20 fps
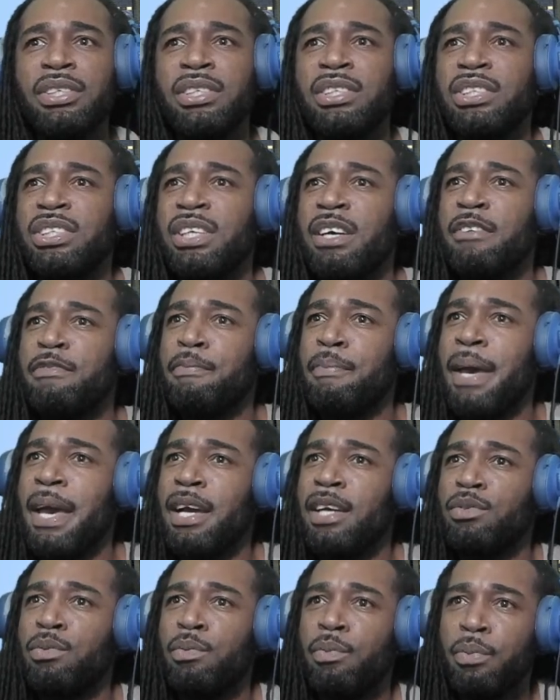the chef
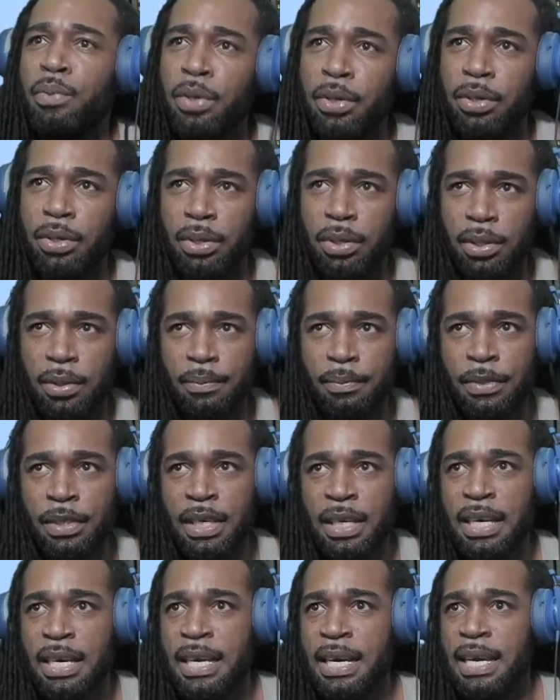badge work?
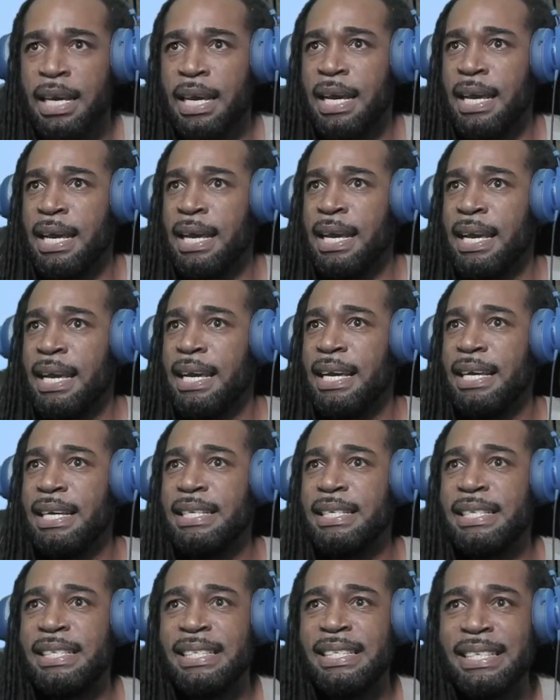
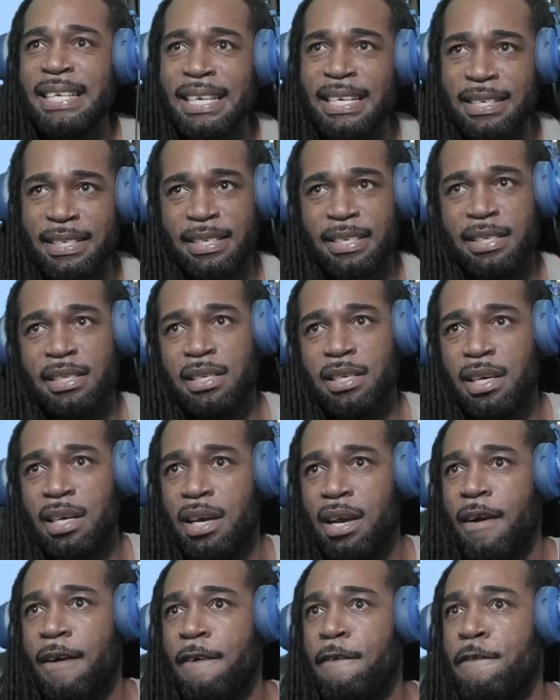Is this
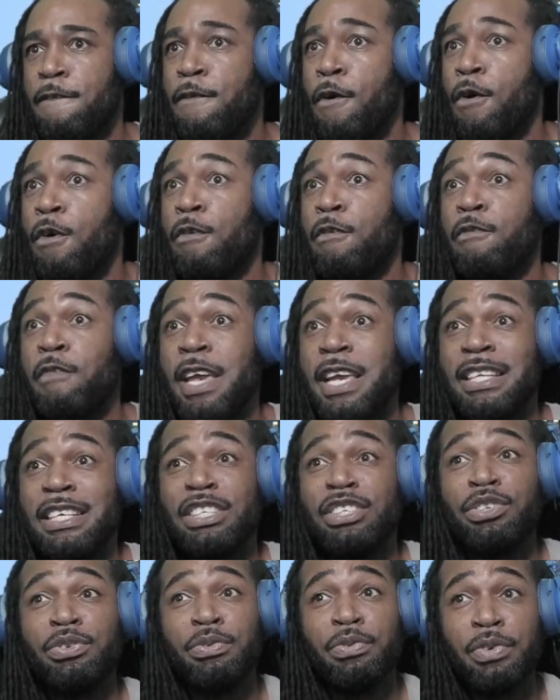for
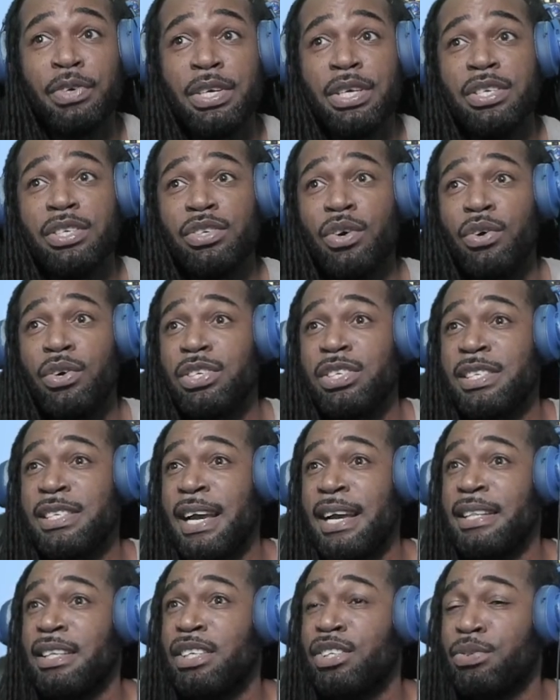fading trees or
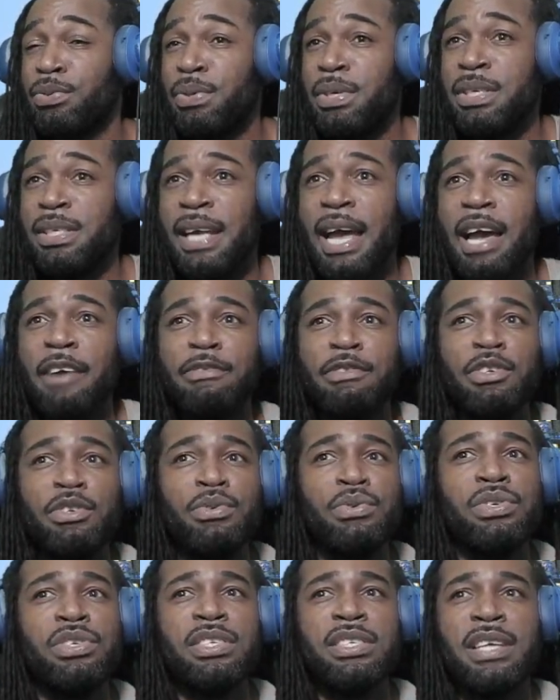standing trees after
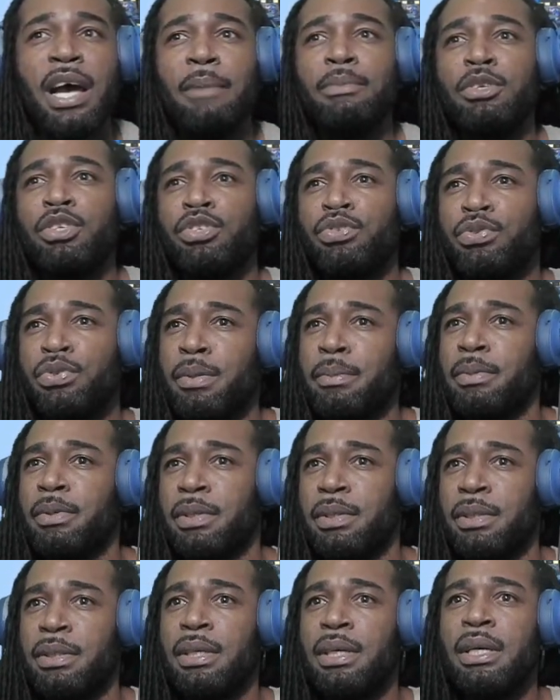you stop the
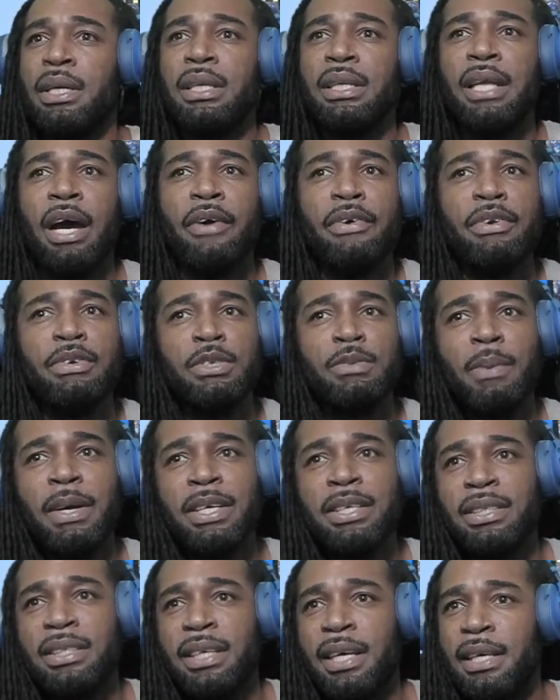dribbling?" Now, he
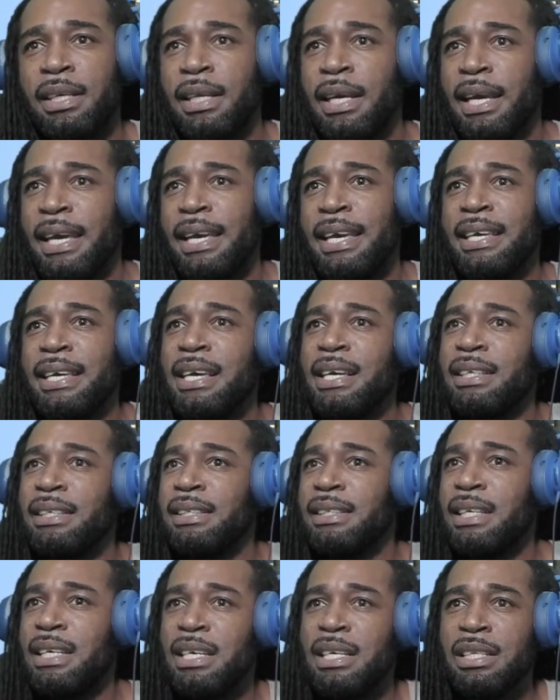responded saying, "It
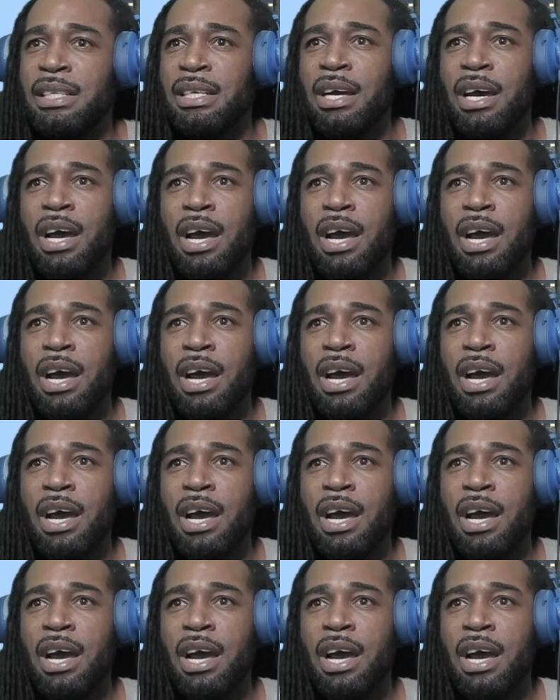kicks in